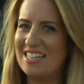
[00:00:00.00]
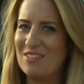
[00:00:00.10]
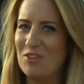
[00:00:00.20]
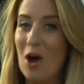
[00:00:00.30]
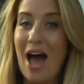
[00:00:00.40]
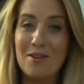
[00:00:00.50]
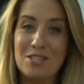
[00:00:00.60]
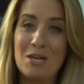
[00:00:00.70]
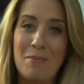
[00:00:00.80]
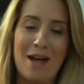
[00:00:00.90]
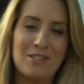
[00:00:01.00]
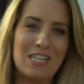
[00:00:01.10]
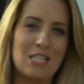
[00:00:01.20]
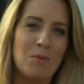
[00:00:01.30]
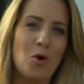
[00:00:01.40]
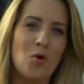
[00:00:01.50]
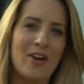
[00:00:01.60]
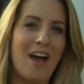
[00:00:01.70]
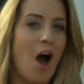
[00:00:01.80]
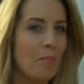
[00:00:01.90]
if you're out and about
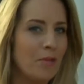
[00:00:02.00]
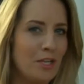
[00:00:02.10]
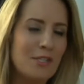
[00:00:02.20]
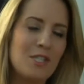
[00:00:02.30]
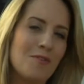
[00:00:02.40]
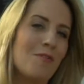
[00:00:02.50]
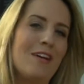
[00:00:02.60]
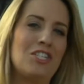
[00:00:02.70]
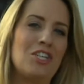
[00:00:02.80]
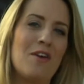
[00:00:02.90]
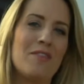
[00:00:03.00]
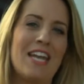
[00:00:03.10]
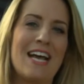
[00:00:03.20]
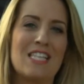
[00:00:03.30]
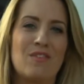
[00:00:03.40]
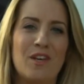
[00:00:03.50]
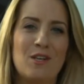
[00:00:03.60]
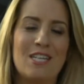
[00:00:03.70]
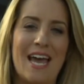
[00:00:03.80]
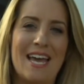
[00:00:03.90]
exploring our beautiful region over the next few
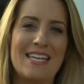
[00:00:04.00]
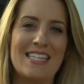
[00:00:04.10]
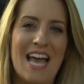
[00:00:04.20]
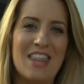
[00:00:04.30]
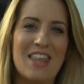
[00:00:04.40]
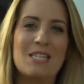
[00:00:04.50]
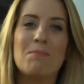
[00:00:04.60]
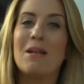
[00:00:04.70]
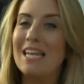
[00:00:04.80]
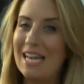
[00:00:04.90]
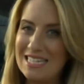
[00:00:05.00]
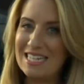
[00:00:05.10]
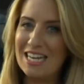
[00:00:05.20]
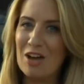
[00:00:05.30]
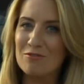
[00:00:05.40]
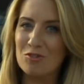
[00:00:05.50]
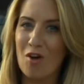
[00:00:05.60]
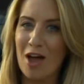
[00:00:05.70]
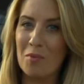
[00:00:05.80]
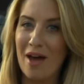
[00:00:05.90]
days, there's plenty of
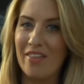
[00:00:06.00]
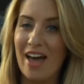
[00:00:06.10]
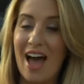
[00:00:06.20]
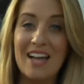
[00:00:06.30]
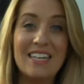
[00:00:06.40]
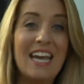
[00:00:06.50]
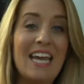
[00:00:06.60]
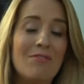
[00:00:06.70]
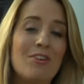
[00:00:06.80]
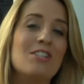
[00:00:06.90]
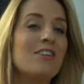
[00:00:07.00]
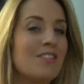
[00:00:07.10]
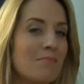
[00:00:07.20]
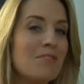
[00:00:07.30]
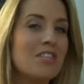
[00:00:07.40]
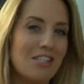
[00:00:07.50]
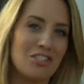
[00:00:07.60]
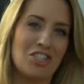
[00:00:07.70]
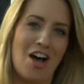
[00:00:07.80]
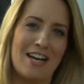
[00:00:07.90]
dry weather and even some
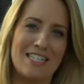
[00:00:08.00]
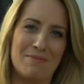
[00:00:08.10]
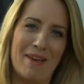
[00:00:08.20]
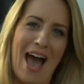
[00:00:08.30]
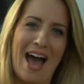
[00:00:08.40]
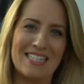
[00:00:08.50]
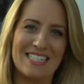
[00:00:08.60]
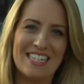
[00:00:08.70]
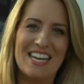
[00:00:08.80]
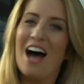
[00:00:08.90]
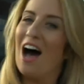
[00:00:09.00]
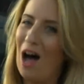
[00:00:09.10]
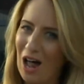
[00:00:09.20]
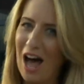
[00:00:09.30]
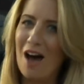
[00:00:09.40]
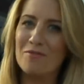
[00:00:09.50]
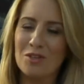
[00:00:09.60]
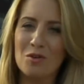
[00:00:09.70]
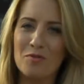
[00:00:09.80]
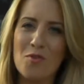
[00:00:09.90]
sunshine to be had. I'll have
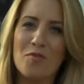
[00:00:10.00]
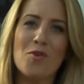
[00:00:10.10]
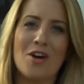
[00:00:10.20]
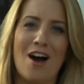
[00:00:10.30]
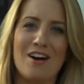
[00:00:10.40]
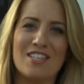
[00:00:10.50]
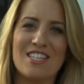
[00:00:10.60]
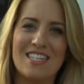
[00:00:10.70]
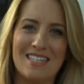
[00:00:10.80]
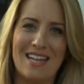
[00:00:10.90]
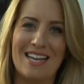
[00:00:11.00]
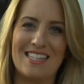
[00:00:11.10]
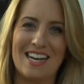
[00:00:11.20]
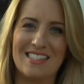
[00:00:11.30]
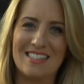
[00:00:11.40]
your full forecast later.